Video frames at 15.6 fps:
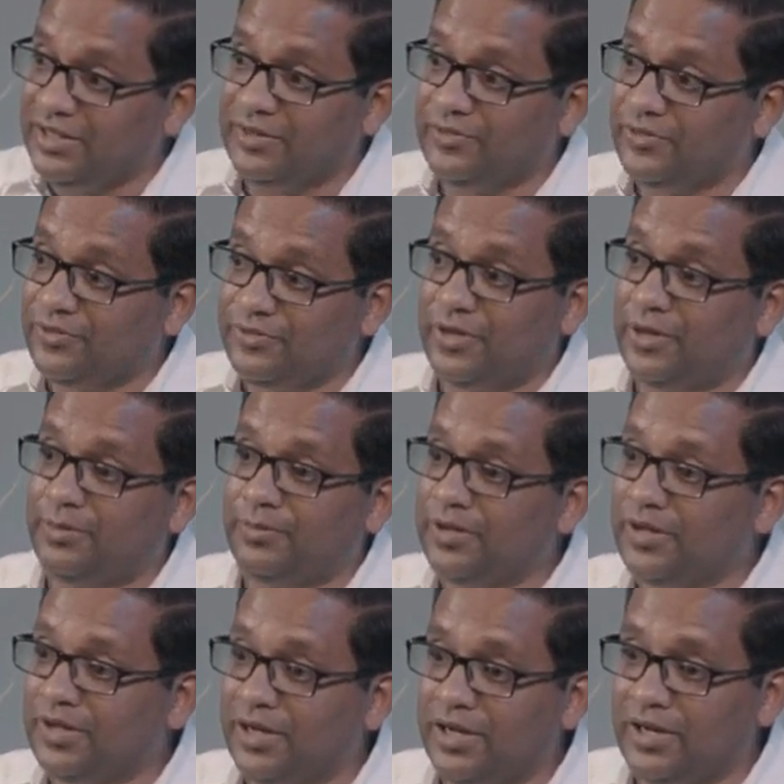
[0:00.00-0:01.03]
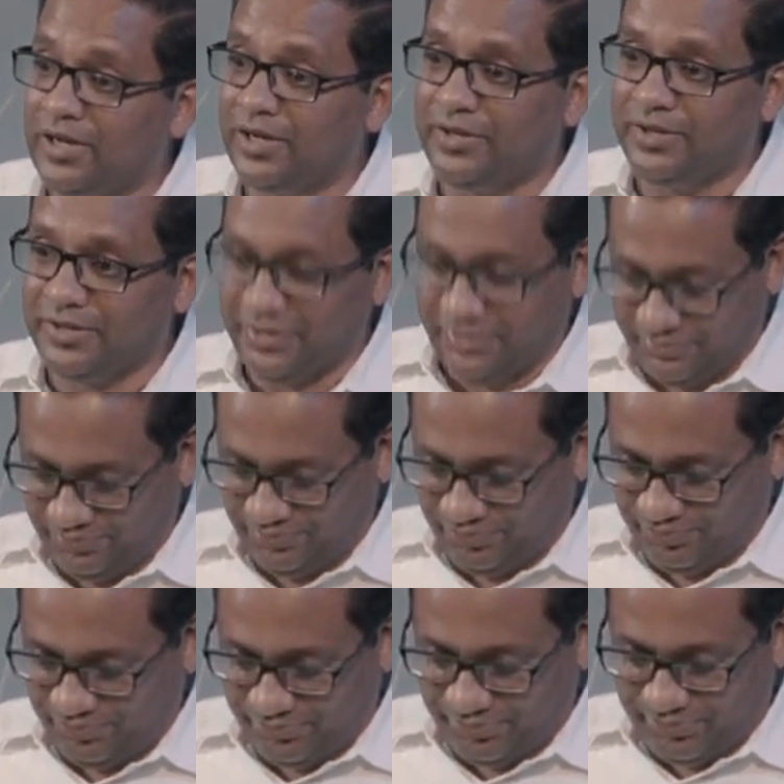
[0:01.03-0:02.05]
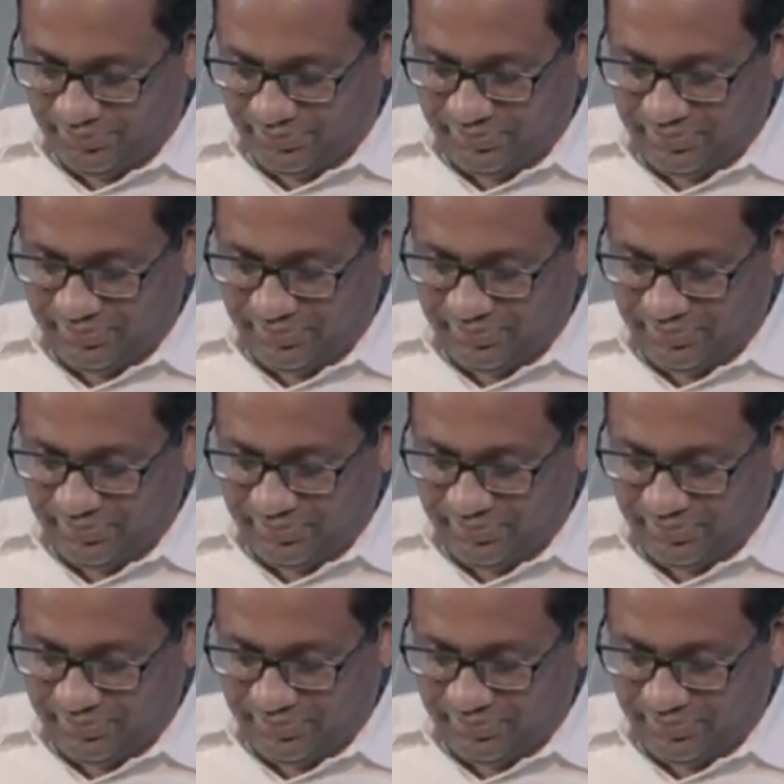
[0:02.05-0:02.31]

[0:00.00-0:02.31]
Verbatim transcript: If God has given you the gift of life,